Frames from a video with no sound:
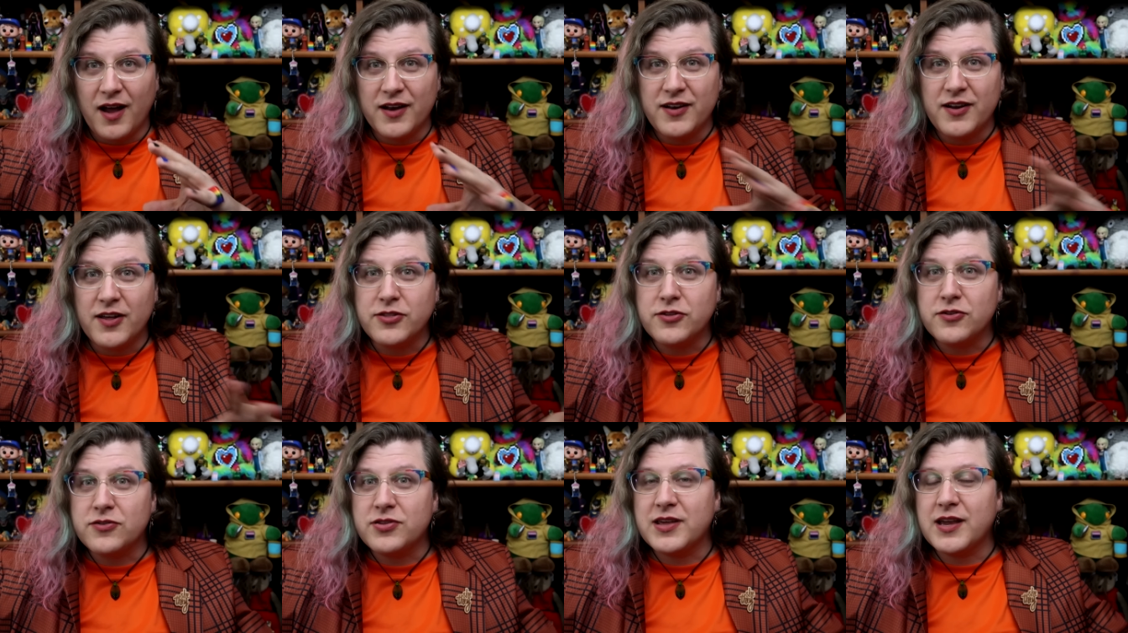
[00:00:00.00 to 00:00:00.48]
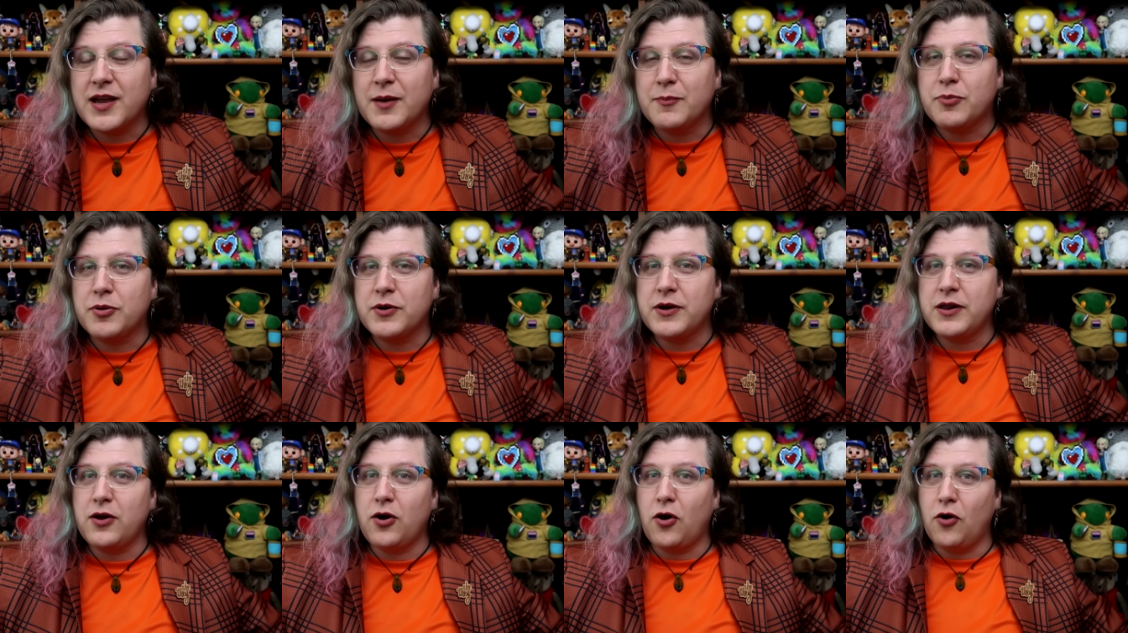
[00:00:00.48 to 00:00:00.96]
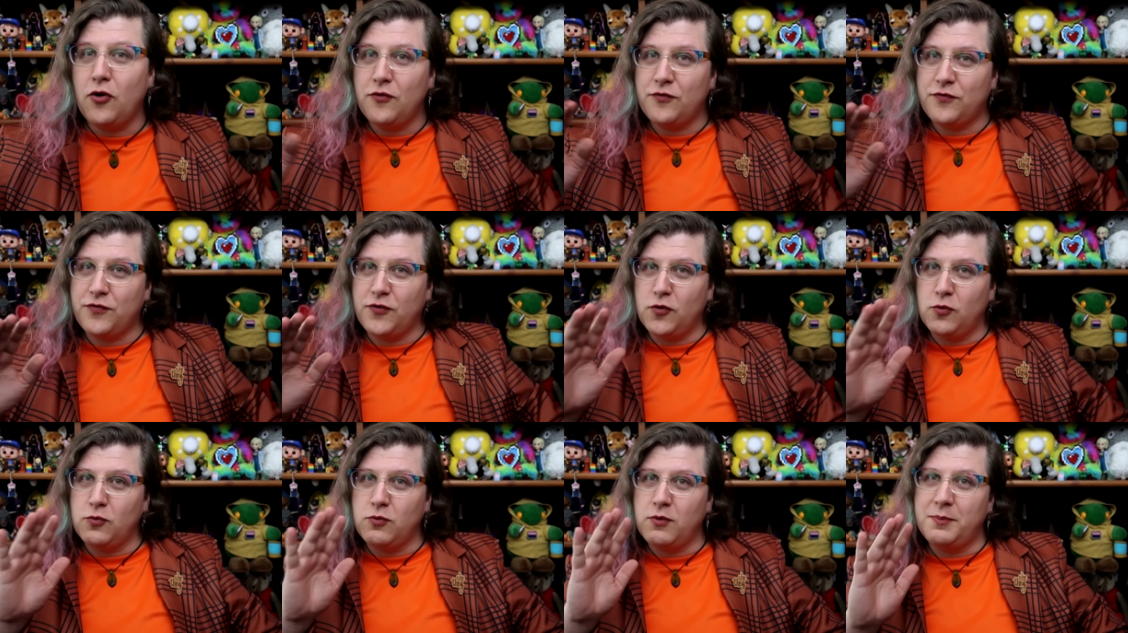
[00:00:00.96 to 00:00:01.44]
Another thing I'm pretty
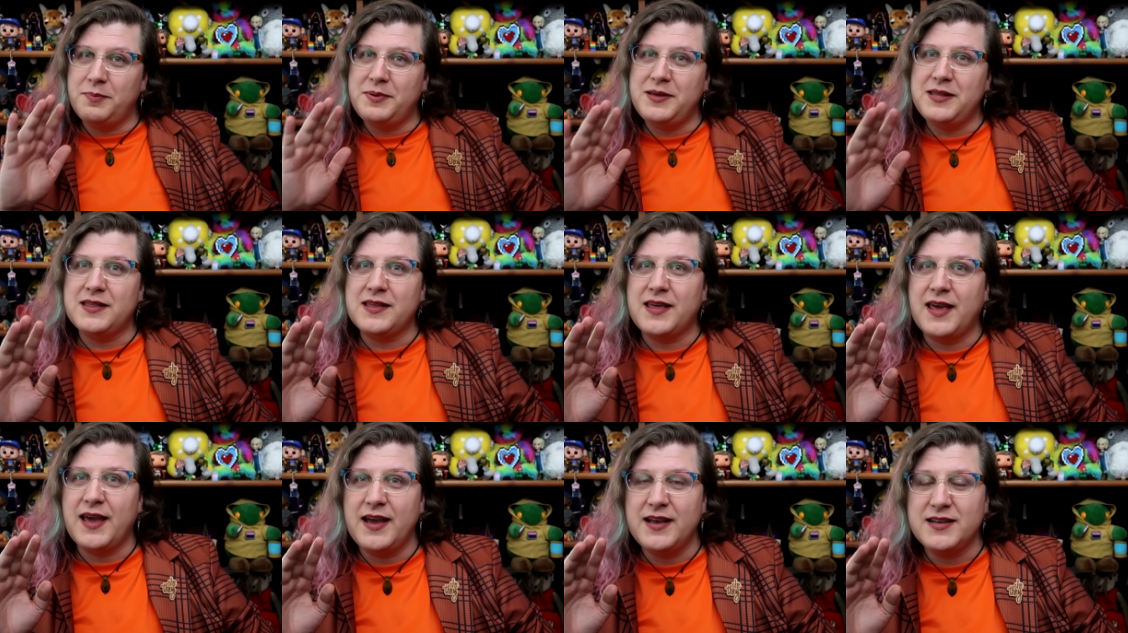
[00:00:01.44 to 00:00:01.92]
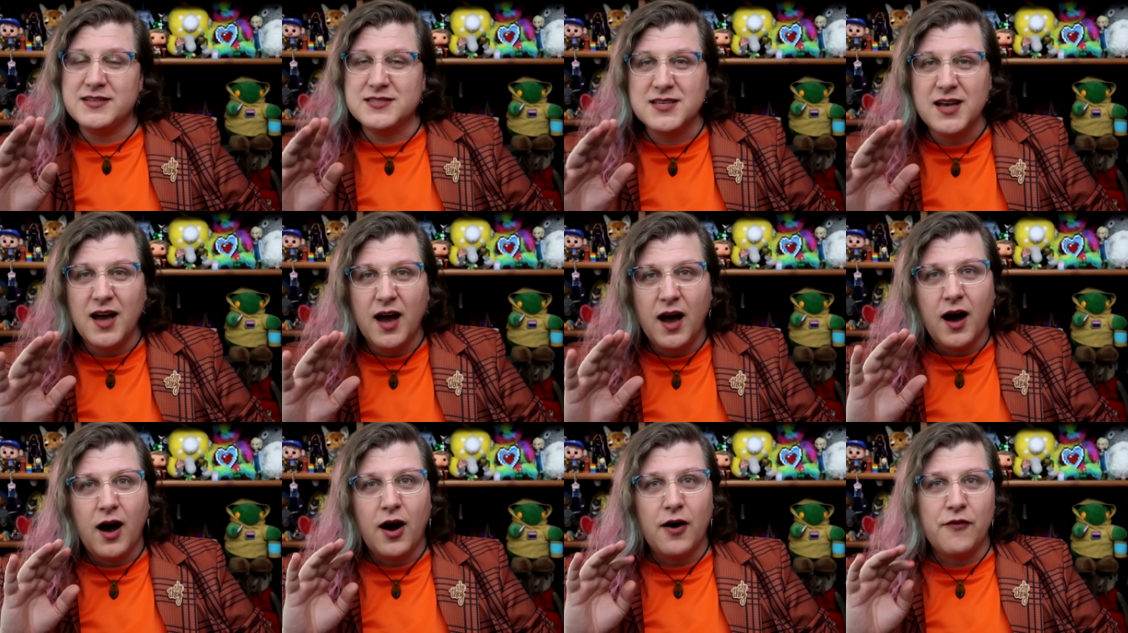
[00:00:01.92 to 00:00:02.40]
hopeful will be the case,